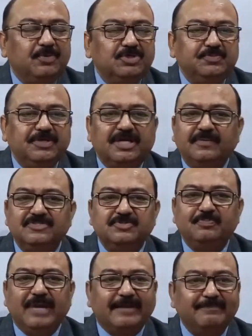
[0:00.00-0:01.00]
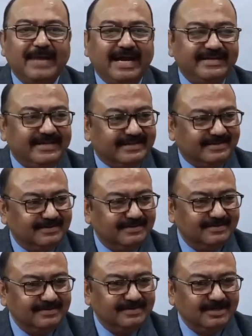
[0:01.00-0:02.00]
becomes pragmatic.
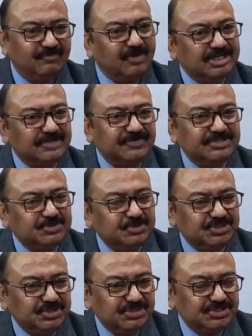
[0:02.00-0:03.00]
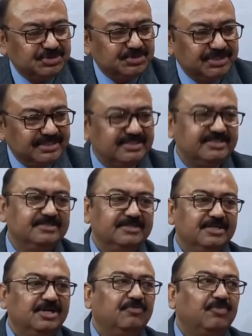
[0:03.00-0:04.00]
Whatever suits your students,
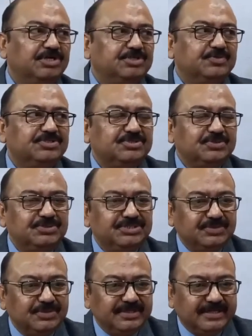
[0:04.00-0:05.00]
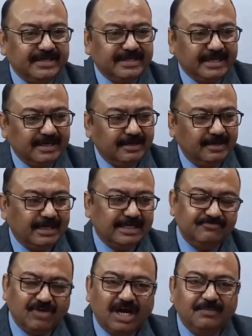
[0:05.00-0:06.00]
whatever suits your
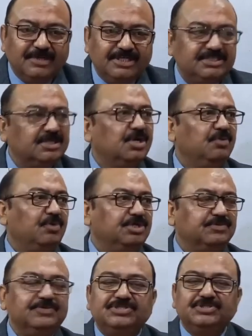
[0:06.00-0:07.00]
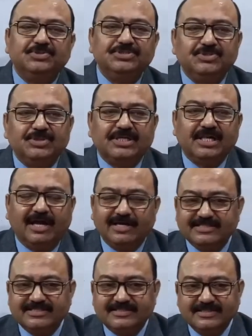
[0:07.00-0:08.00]
environment, whatever suits your
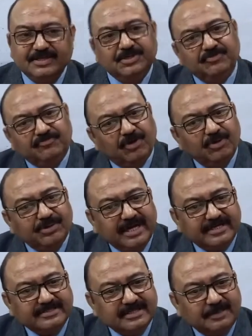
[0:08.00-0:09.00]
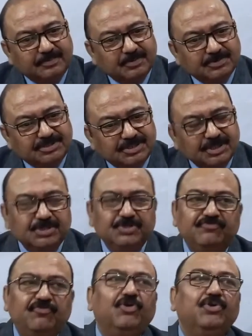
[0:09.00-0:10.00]
class, you follow that approach. You
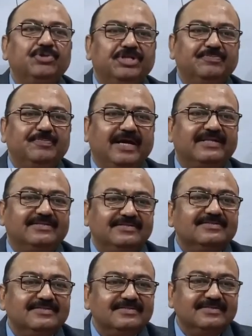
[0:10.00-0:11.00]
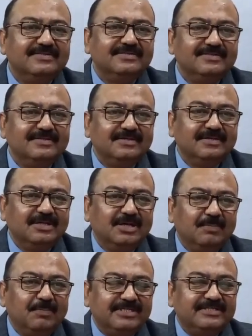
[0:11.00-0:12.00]
follow that method.
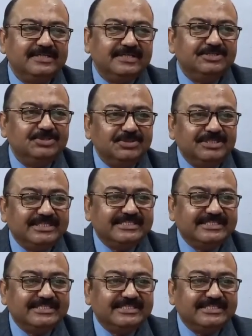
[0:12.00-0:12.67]
But it is